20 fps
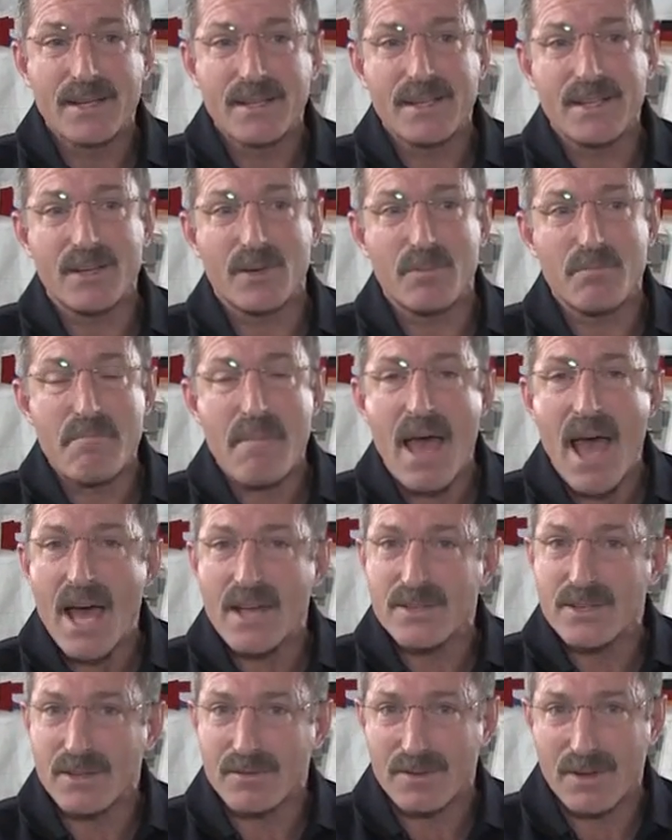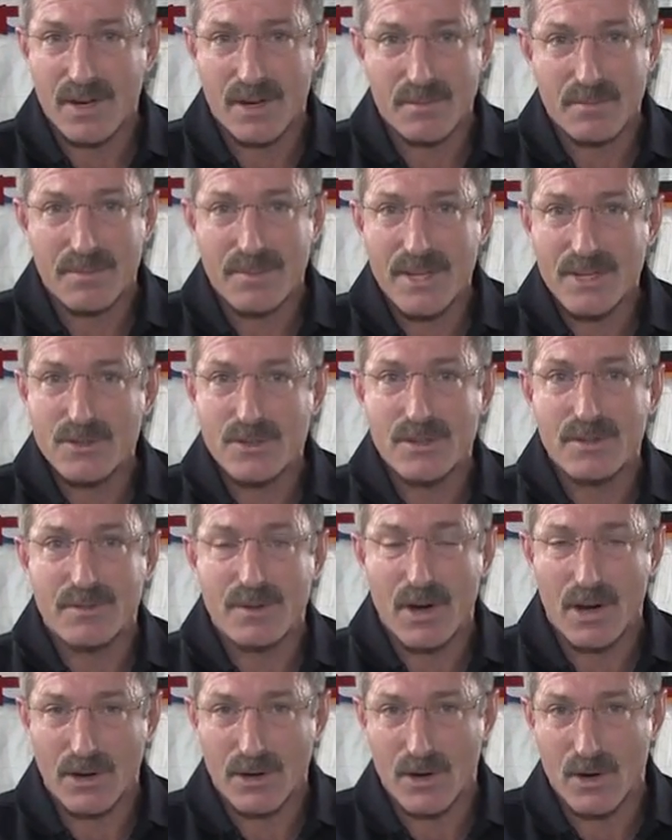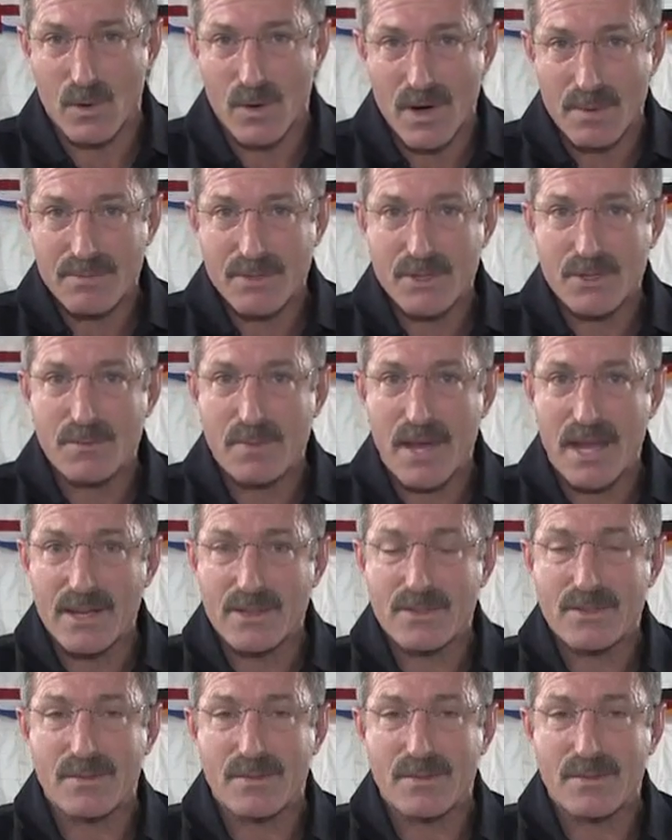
you know, massive car pieces of cargo up to space,